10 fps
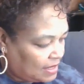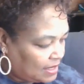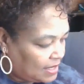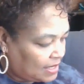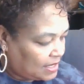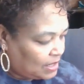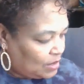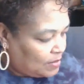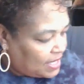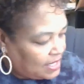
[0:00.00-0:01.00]
And I
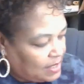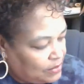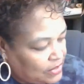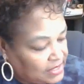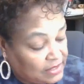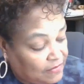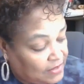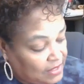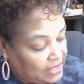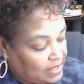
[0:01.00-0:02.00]
hear my heat press over
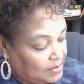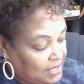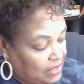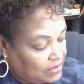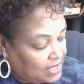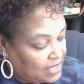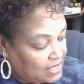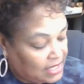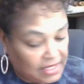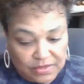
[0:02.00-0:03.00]
there letting me know that
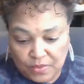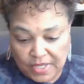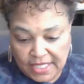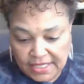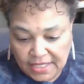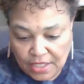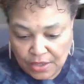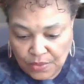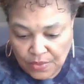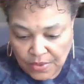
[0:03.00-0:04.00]
it is ready to
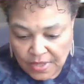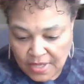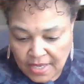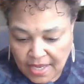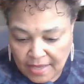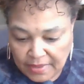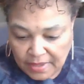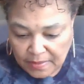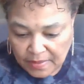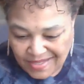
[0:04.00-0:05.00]
go. I'm going
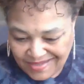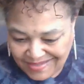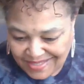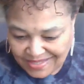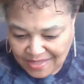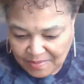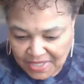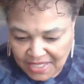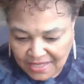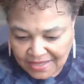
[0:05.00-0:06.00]
to sub
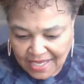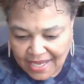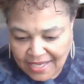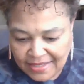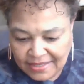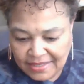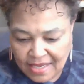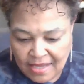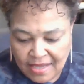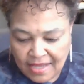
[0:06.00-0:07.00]
these guys
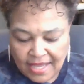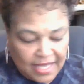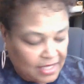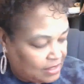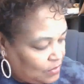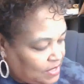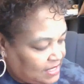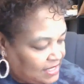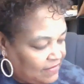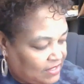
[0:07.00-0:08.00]
at
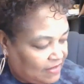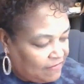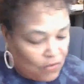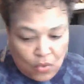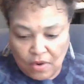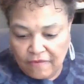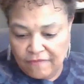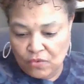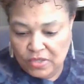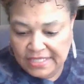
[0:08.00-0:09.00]
374
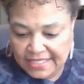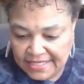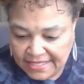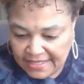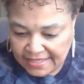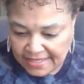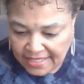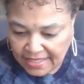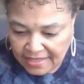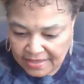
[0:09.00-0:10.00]
for 60
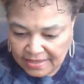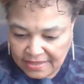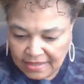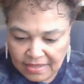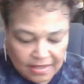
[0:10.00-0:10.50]
seconds.